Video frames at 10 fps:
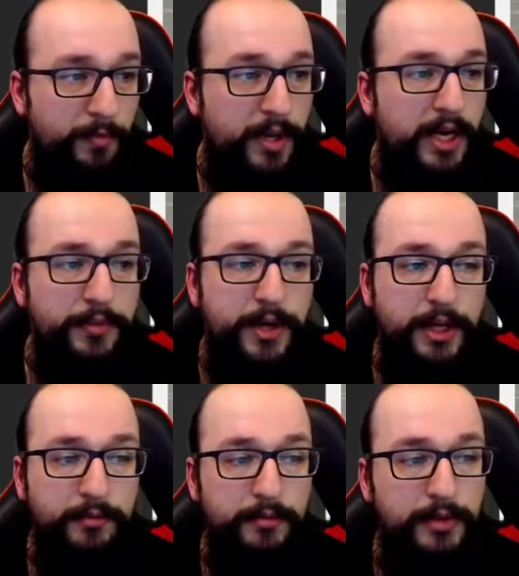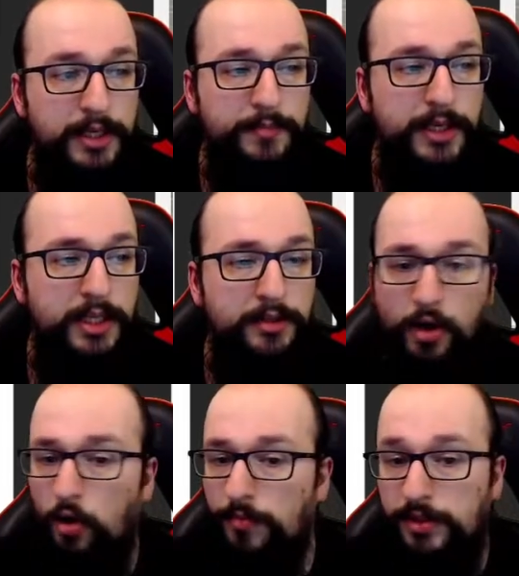But anyway, this means
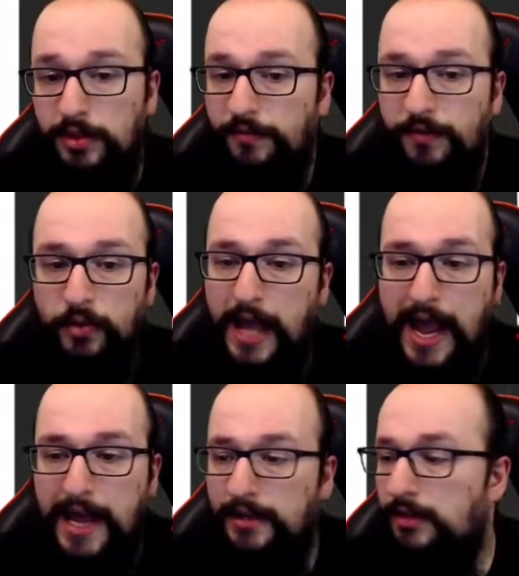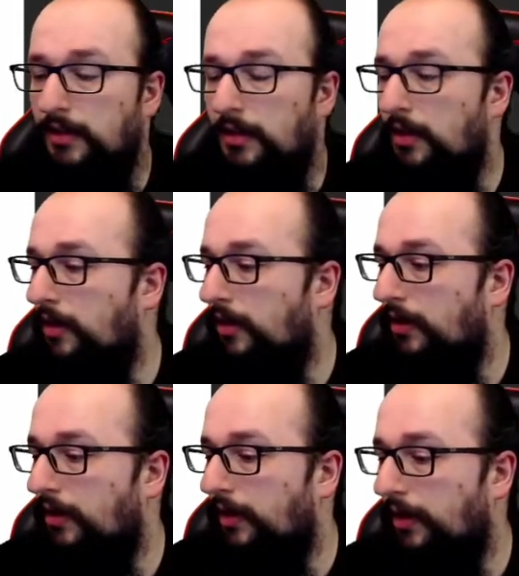almost a full cast.
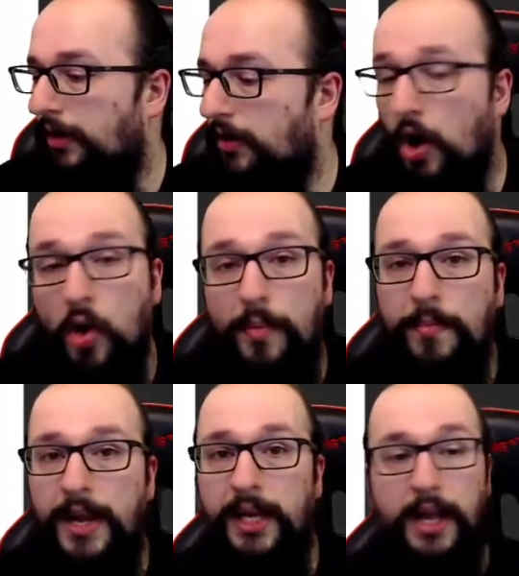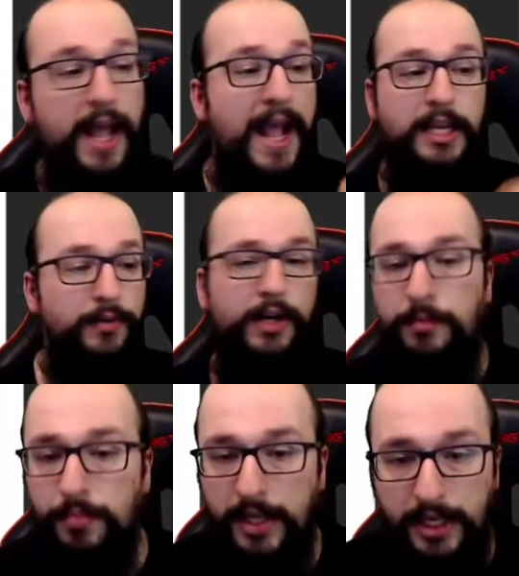You know, open beta. Anyone
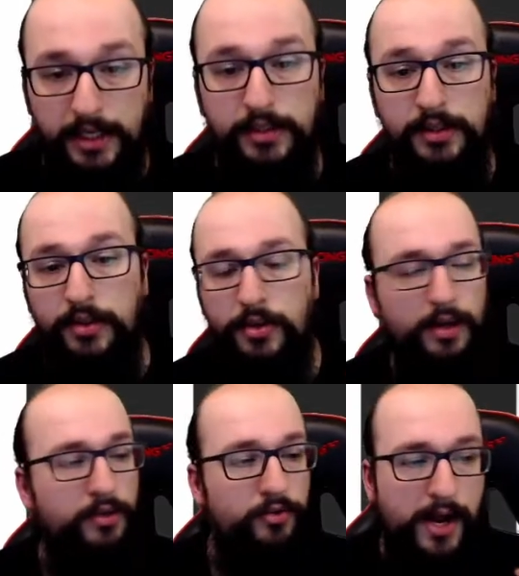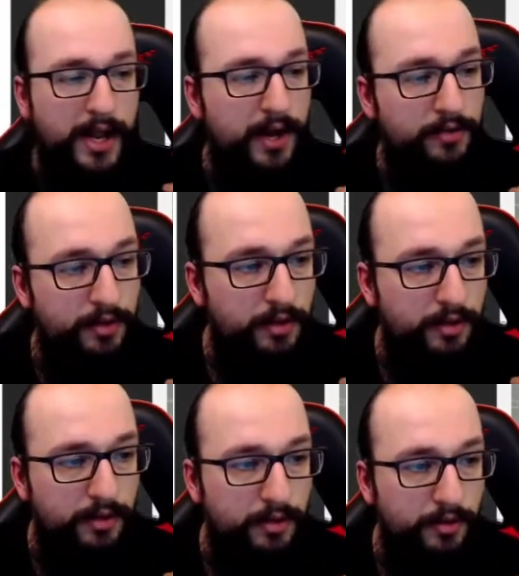can play this. You can try out
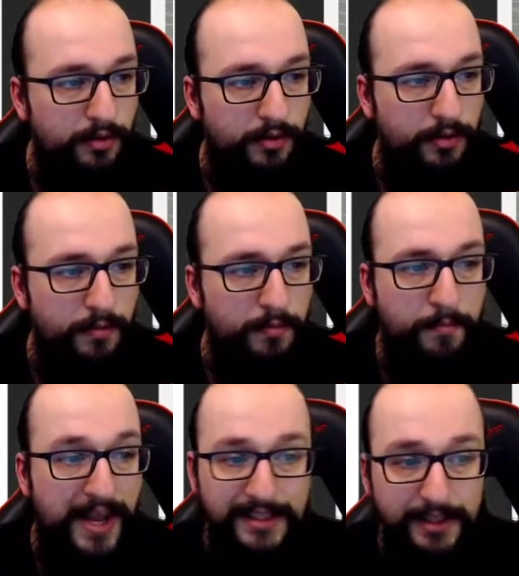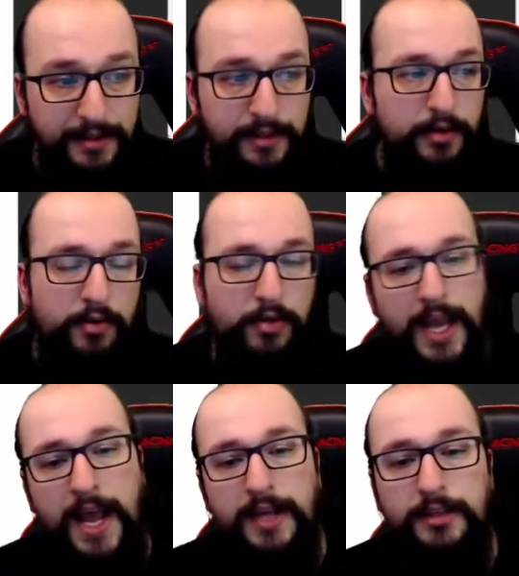basically the whole
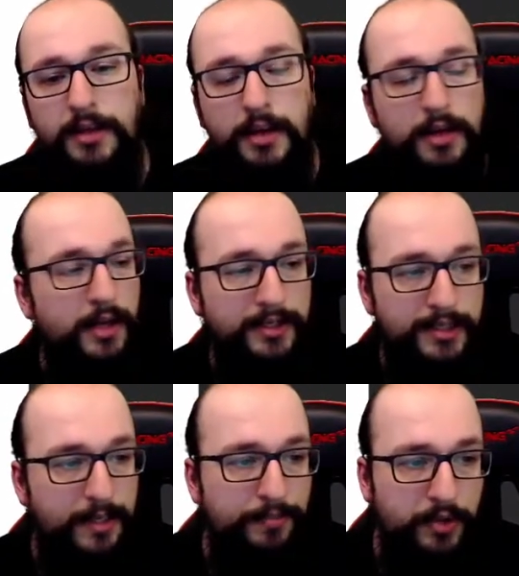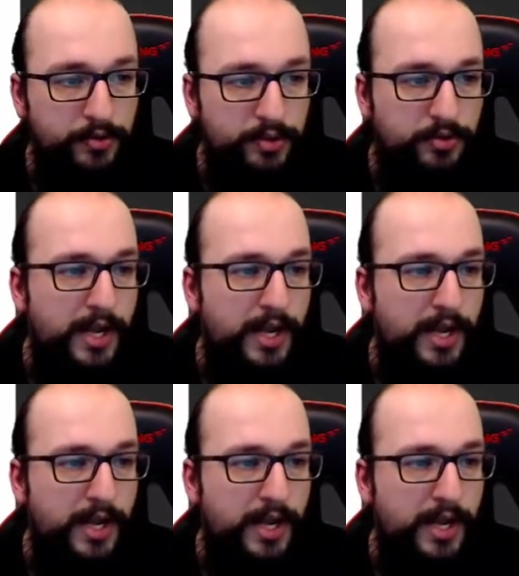cast, except those 2